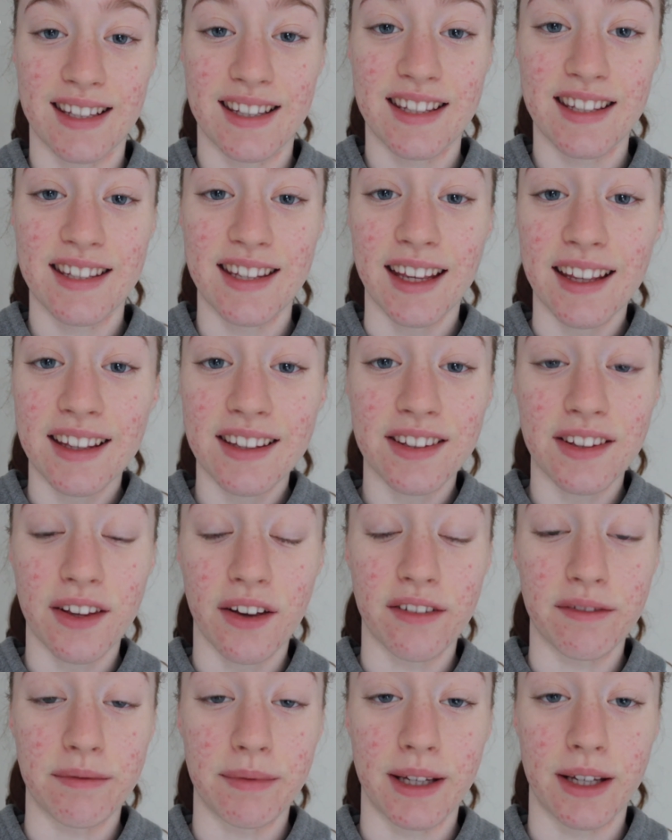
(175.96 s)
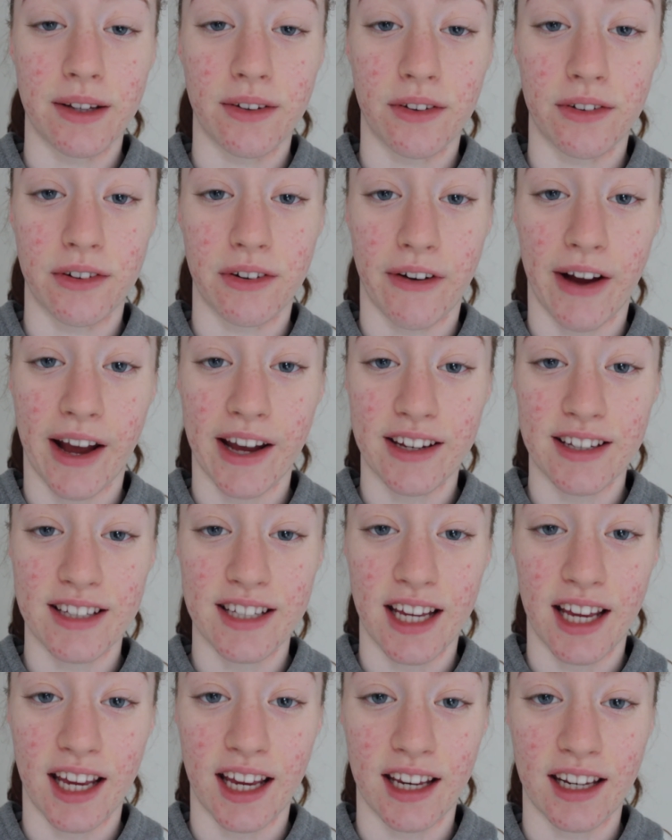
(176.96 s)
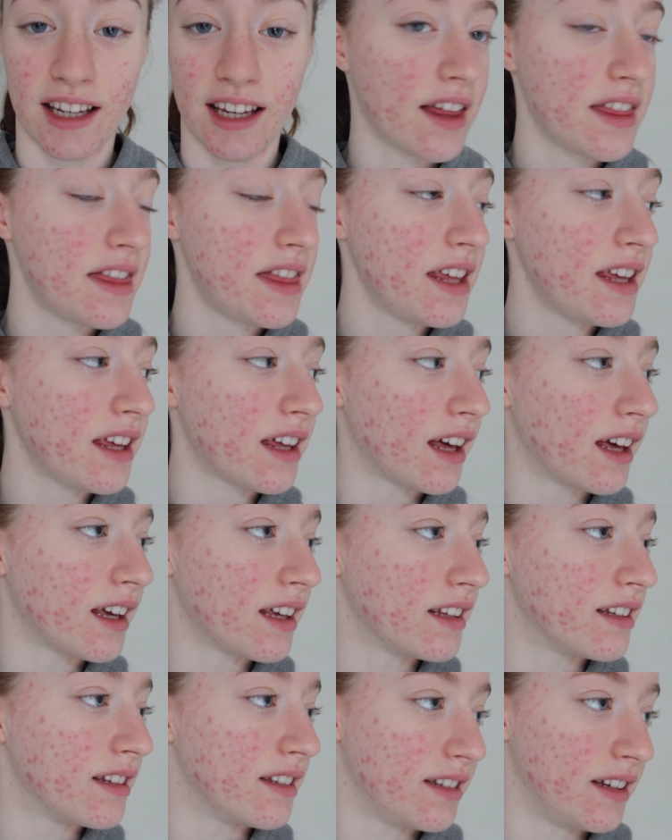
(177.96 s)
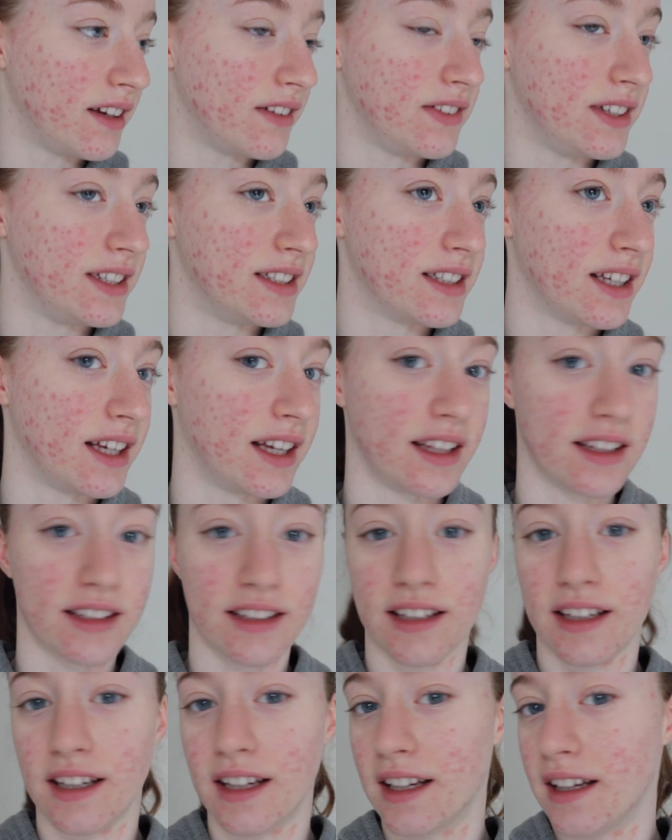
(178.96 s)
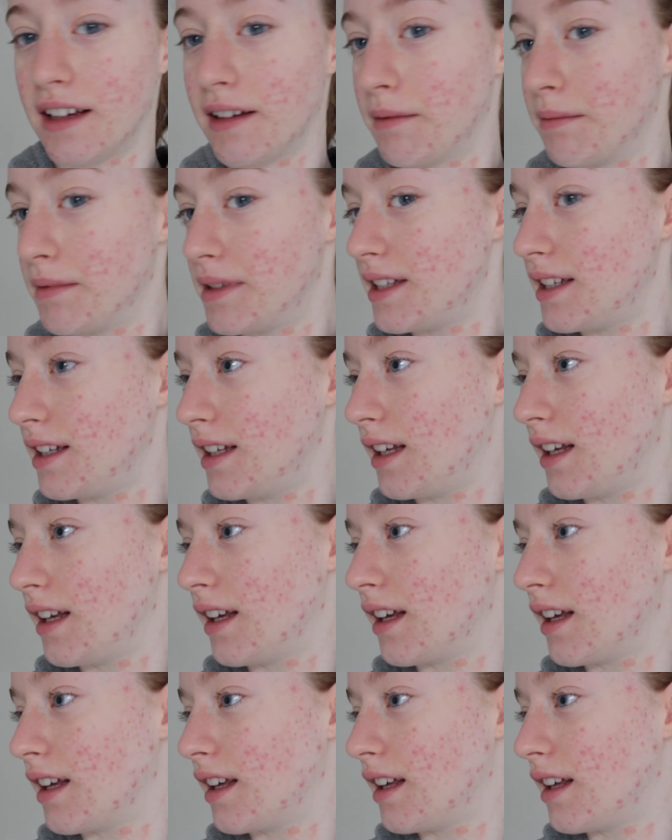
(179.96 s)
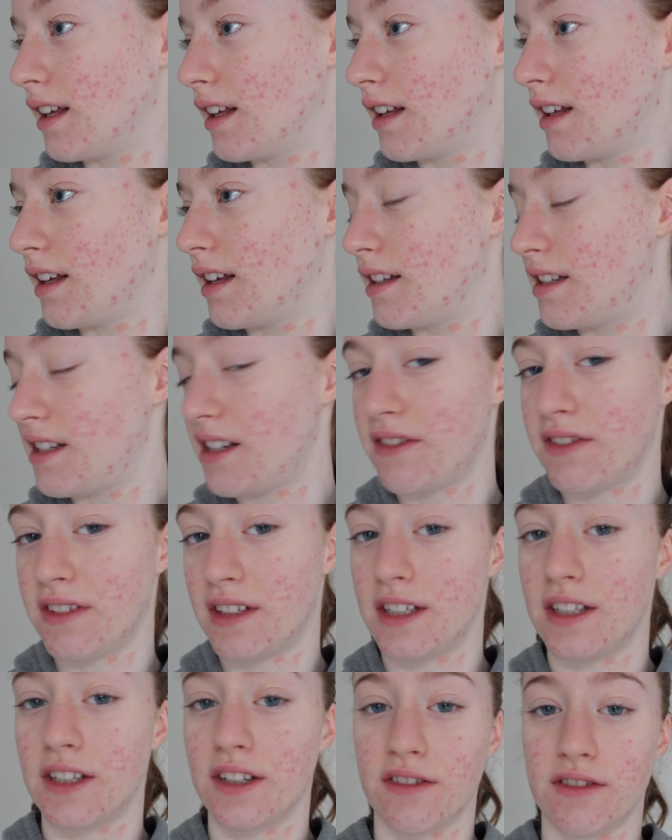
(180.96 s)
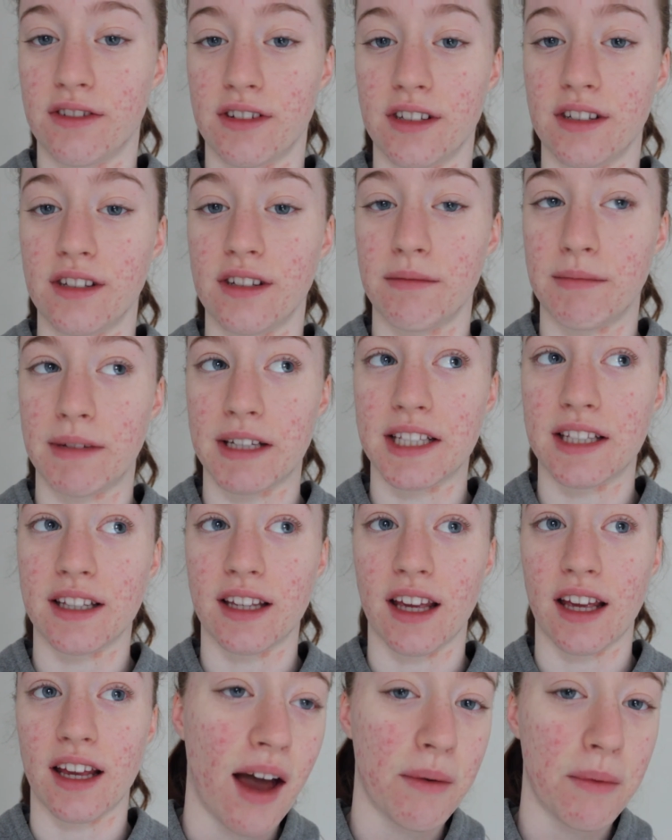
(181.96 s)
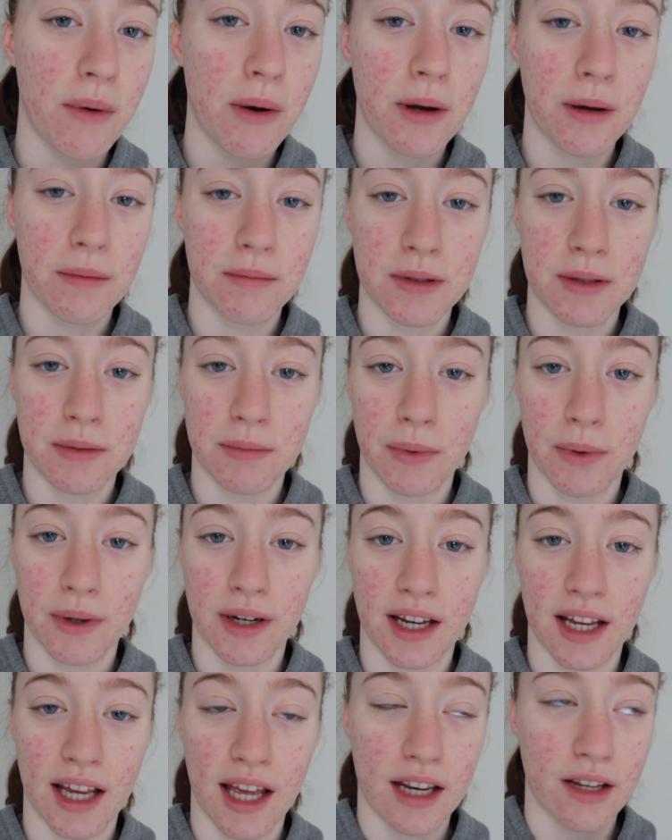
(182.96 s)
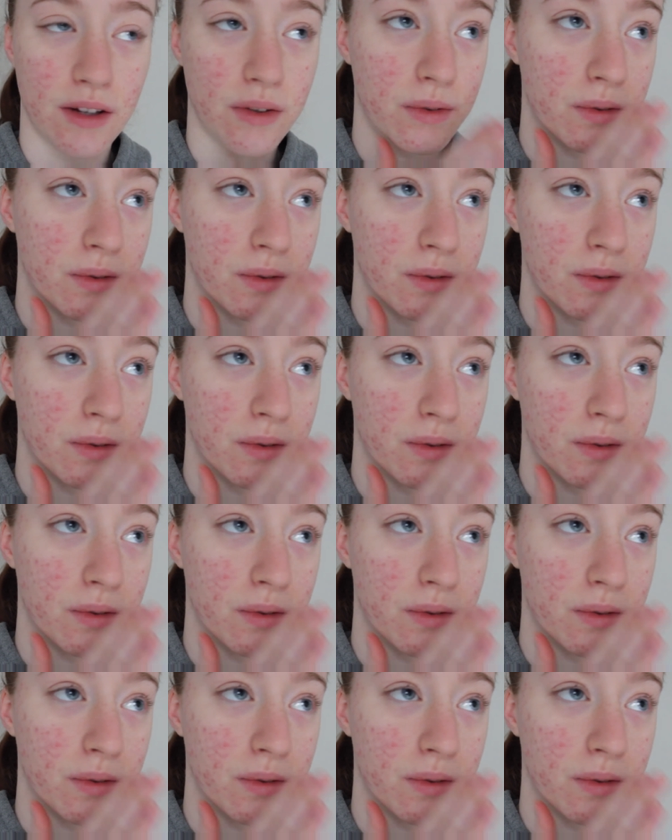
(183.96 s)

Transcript: six of being on Accutane. I think I can safely say that I am seeing a definite difference in my skin. I woke up this morning and it